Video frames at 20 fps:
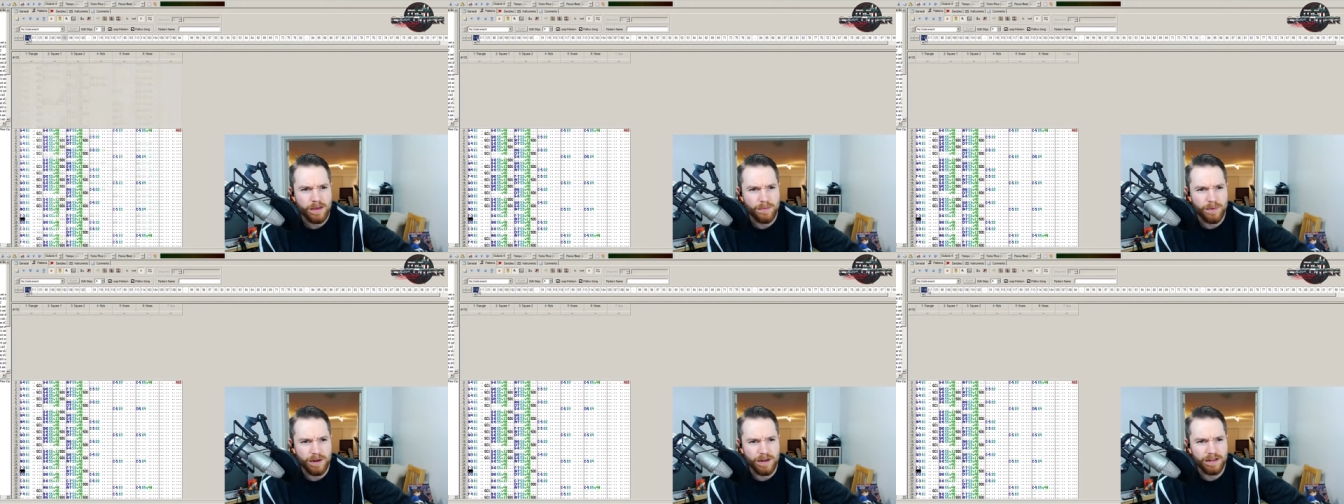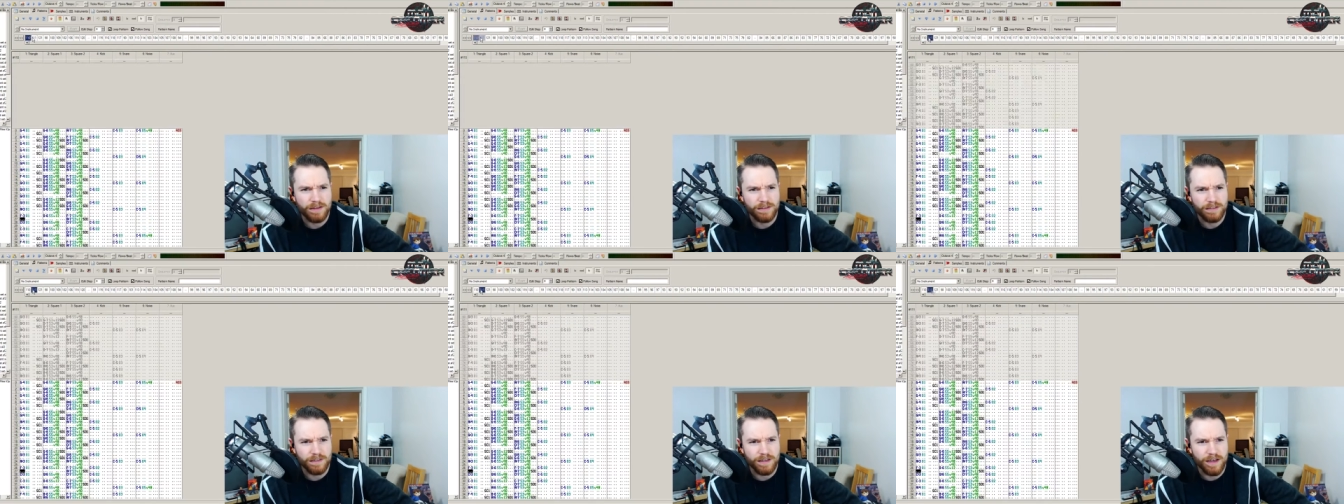but
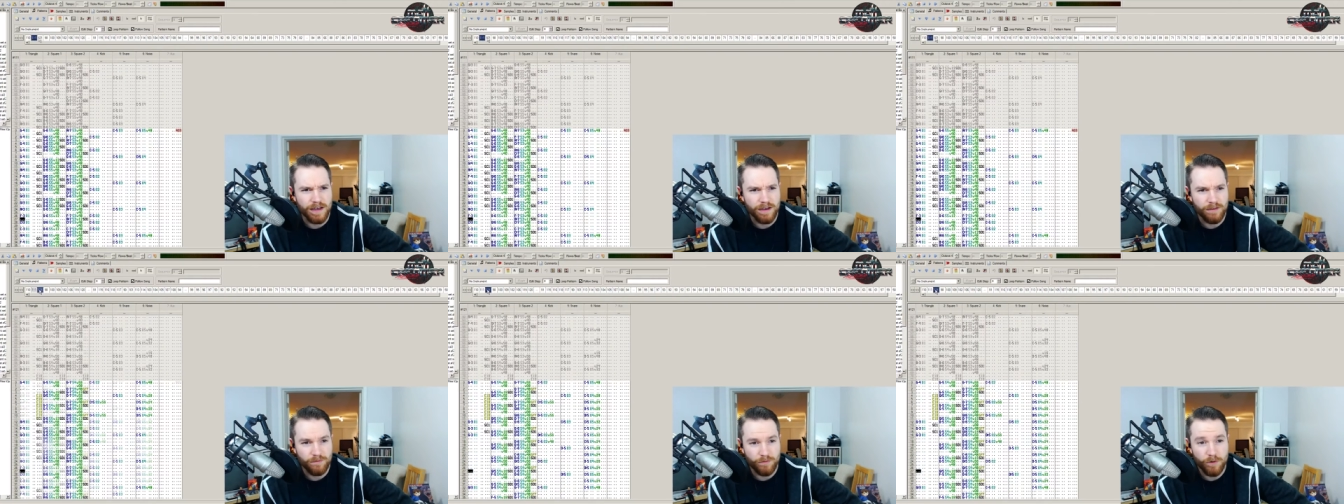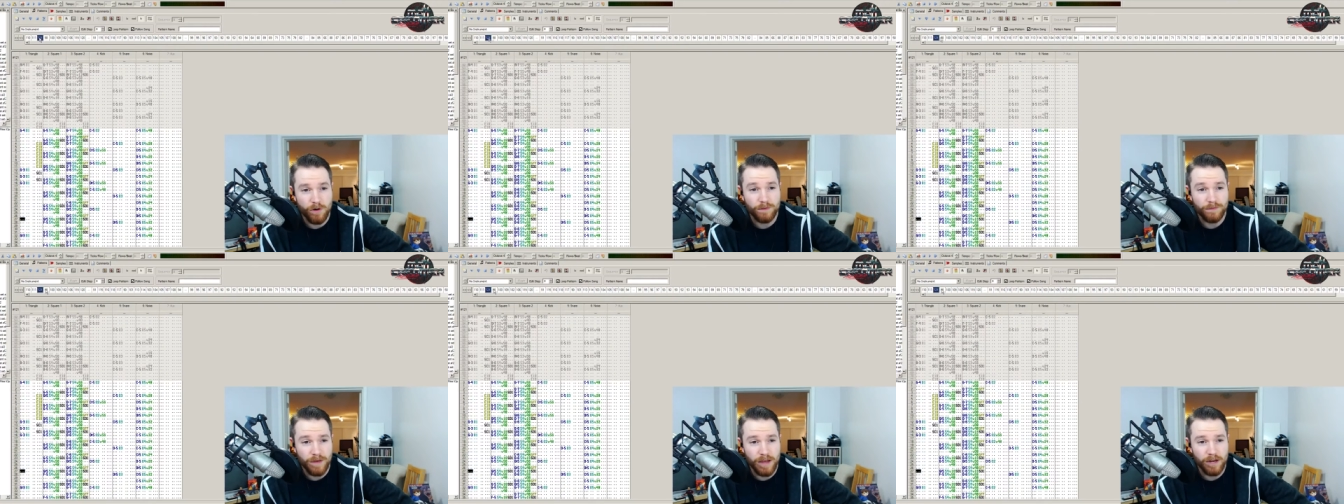it uh,
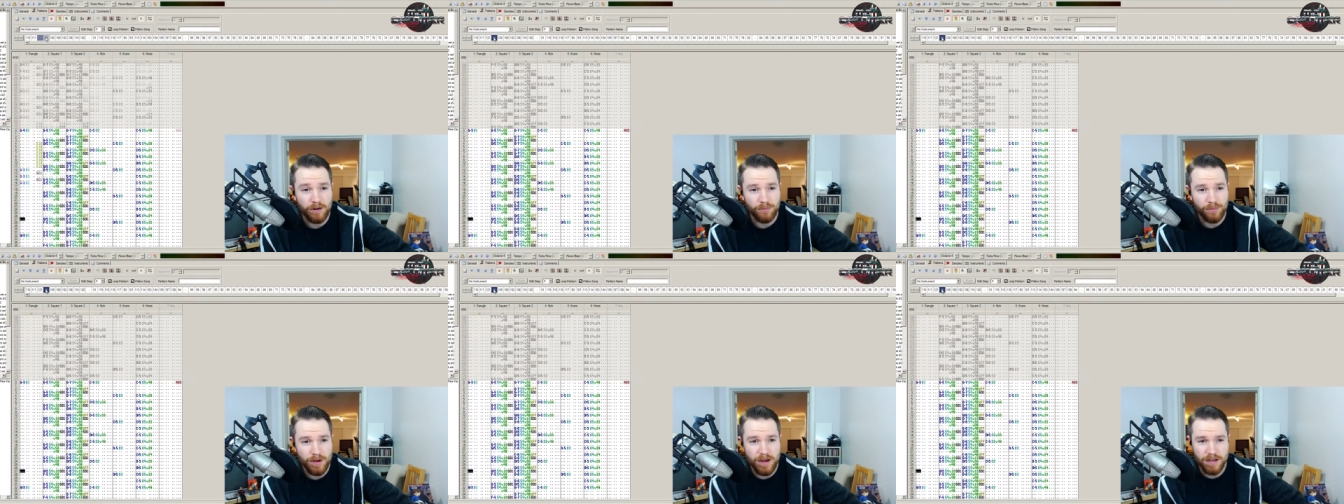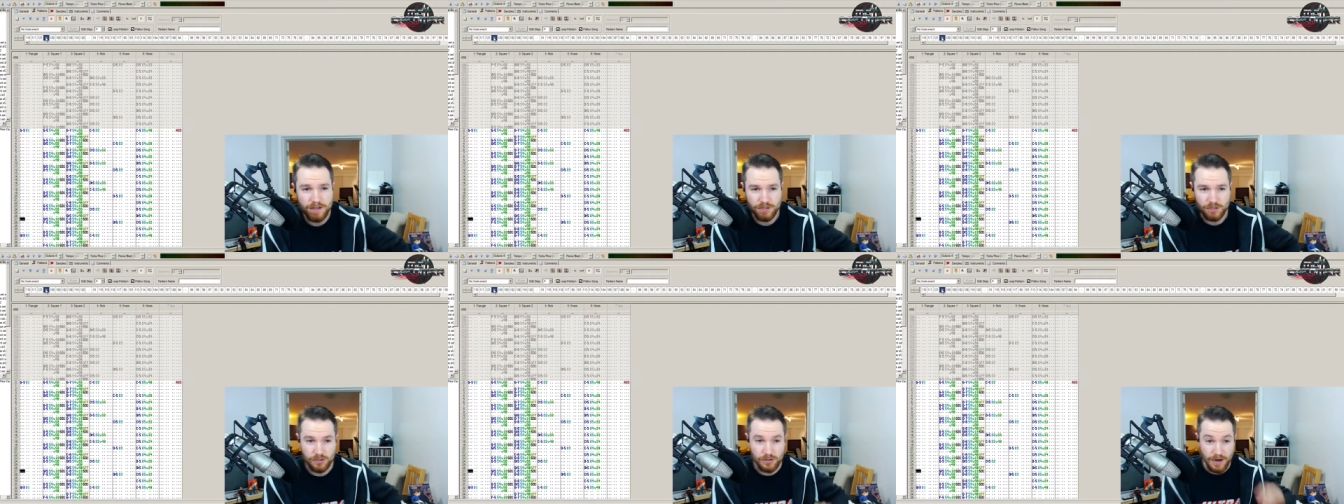for a final
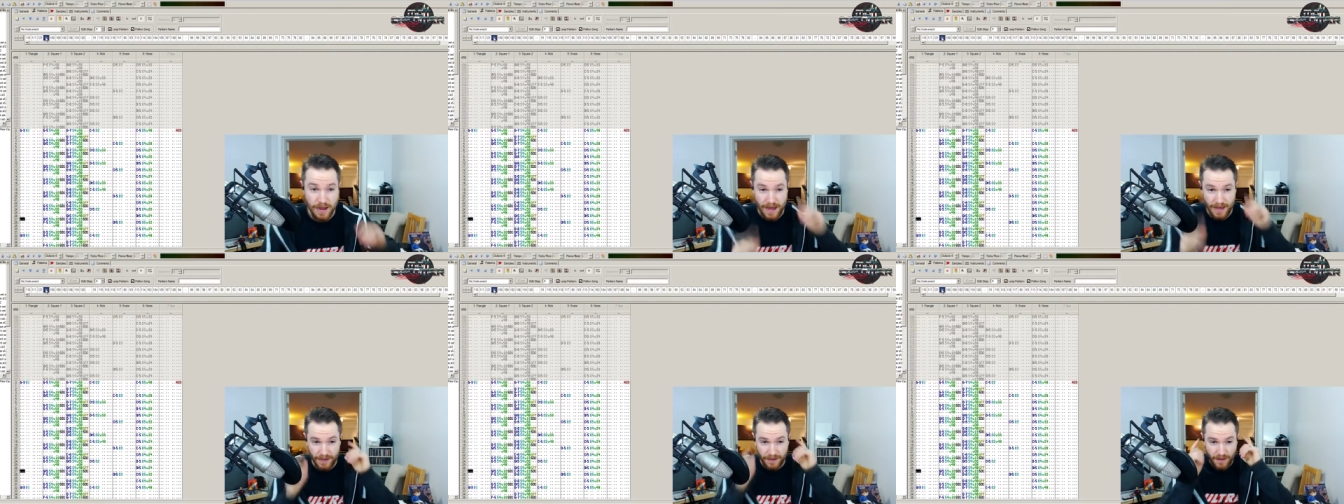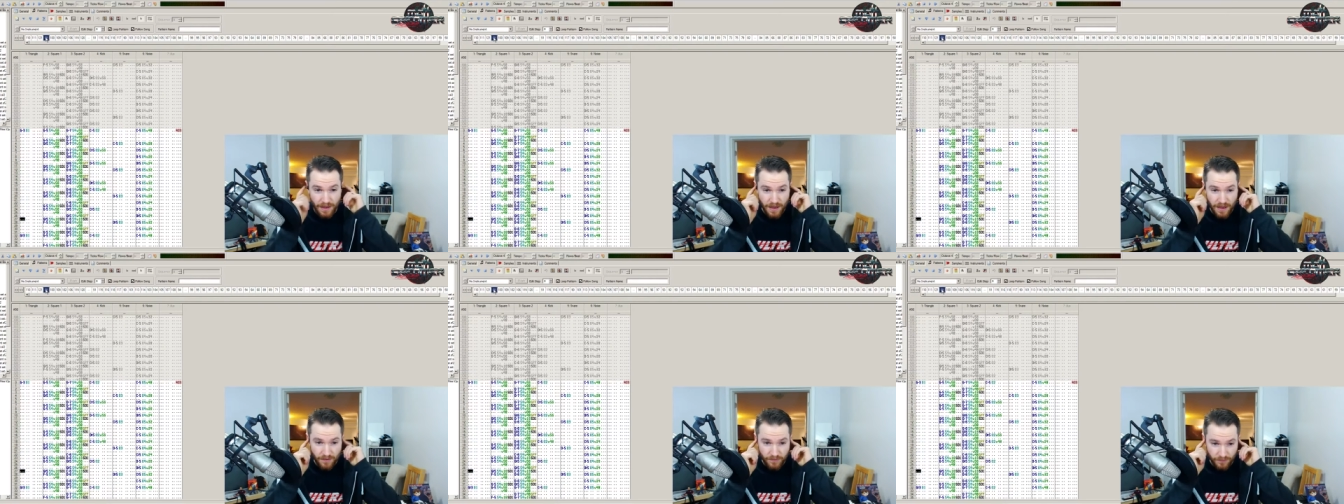boss
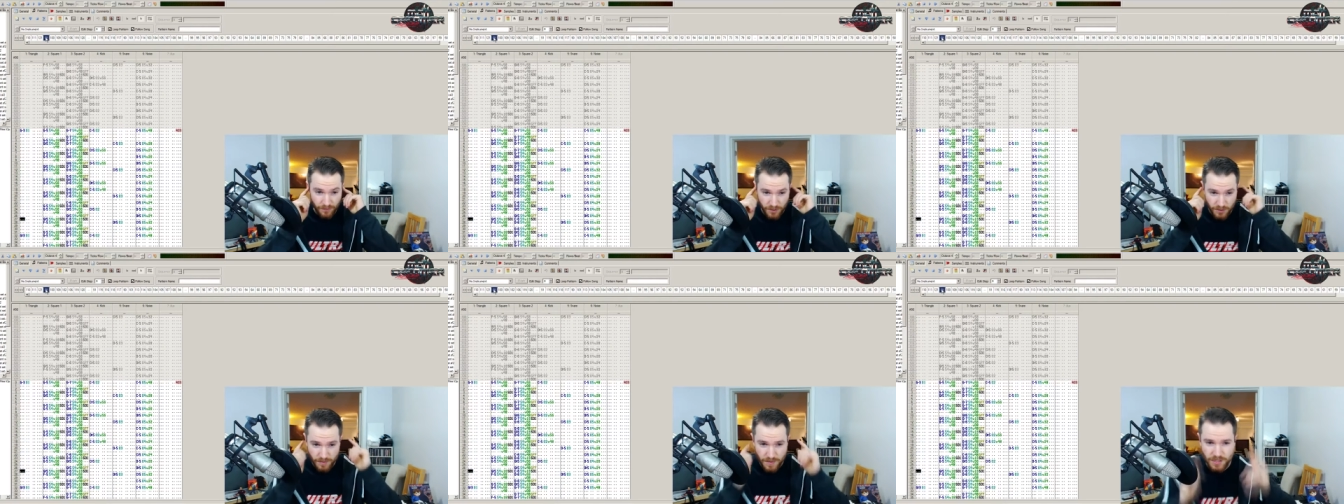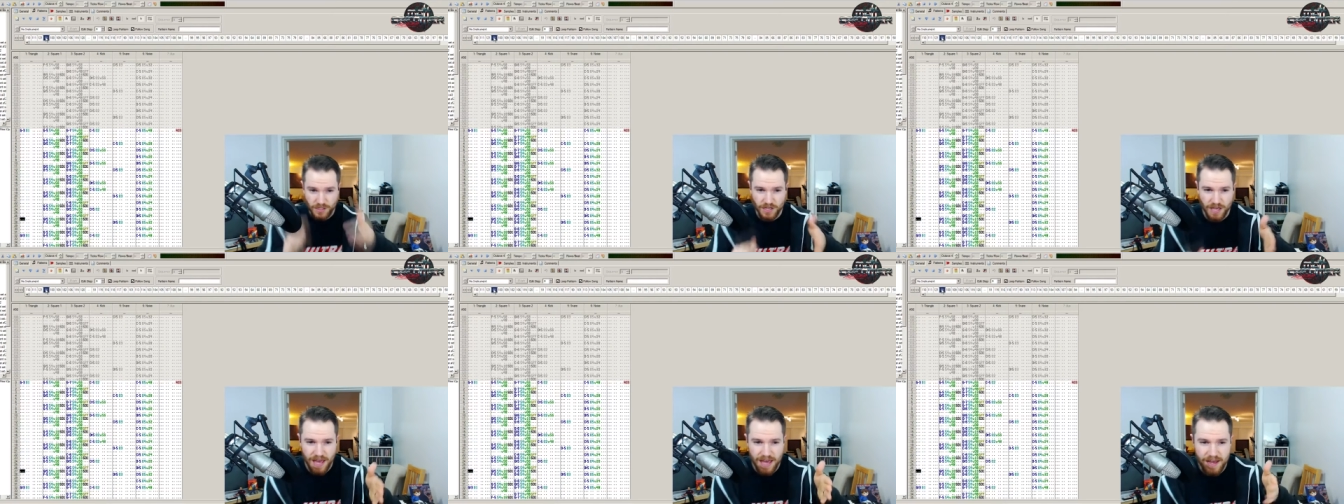track, for as
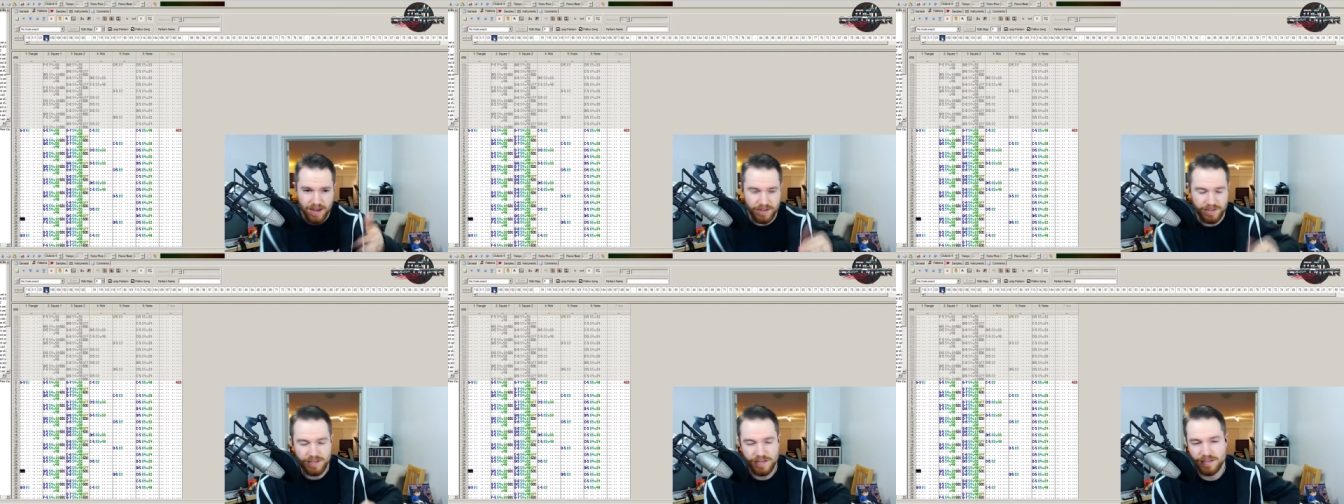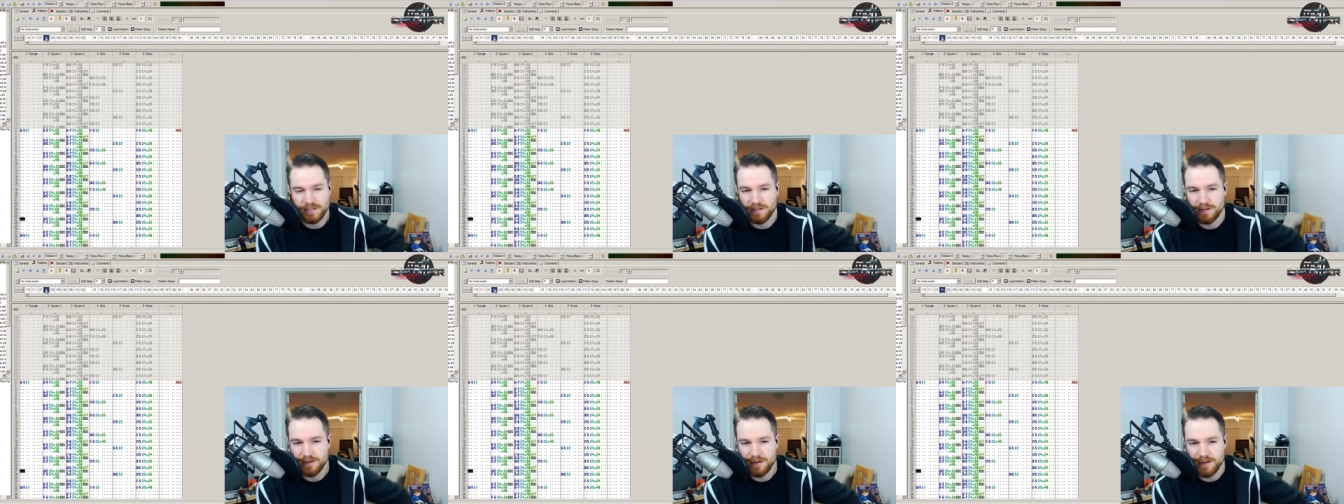much chaos
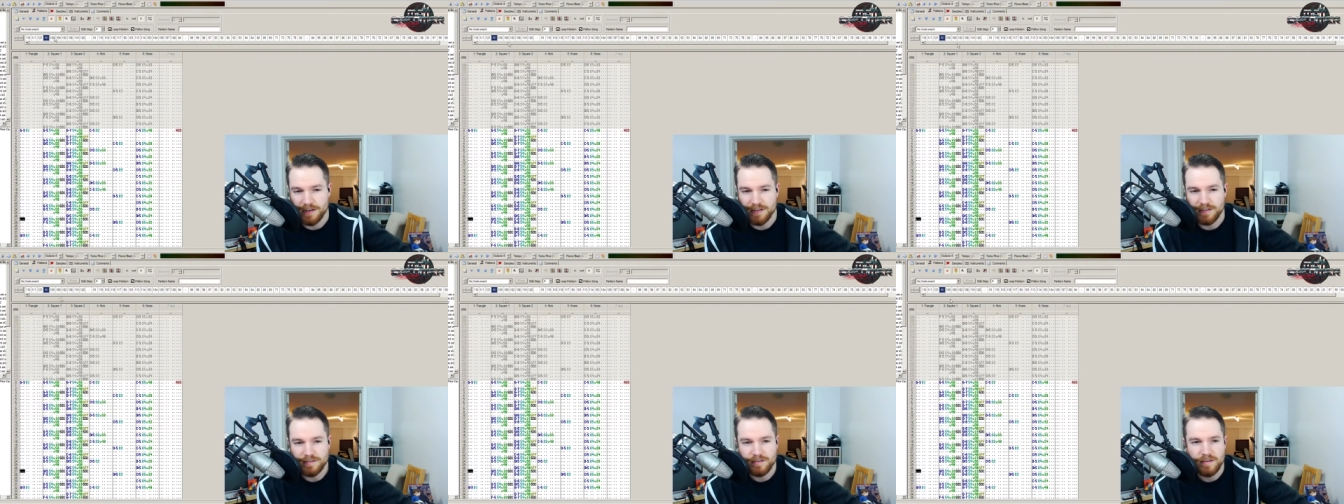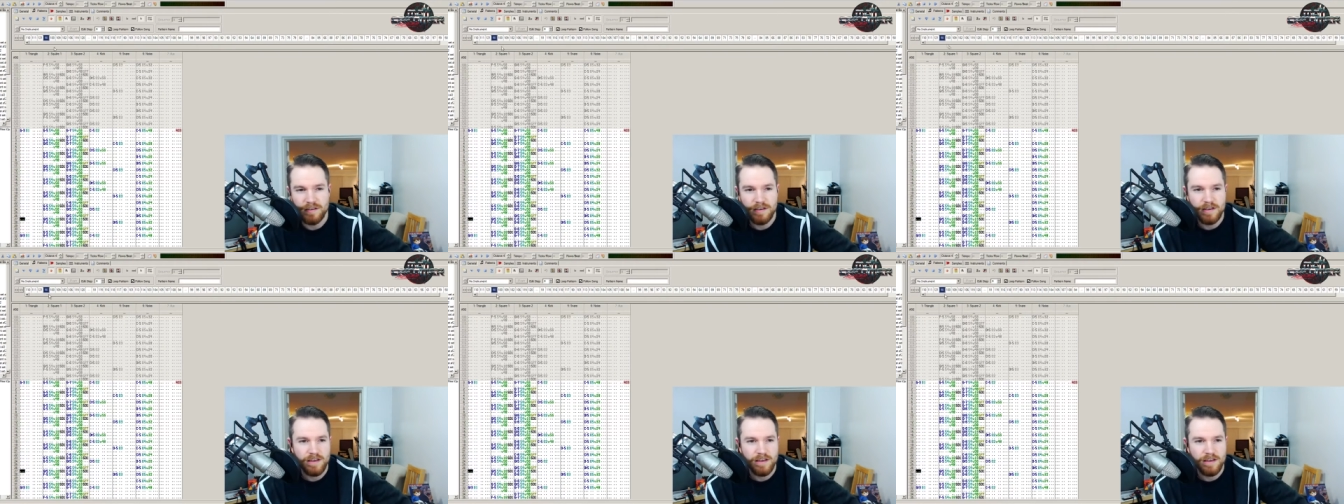as there is,